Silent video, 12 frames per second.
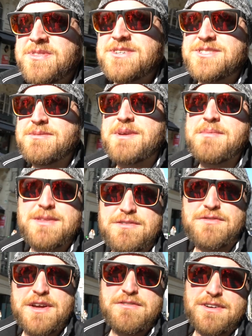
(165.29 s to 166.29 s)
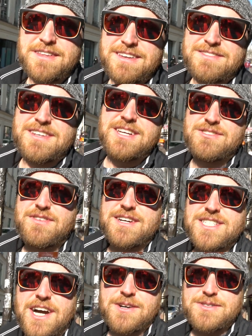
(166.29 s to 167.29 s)
There's something about the flavoring that tastes
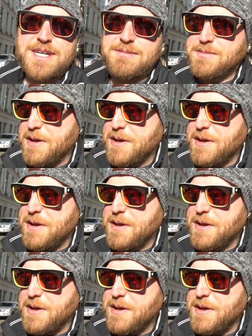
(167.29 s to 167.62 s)
very taco time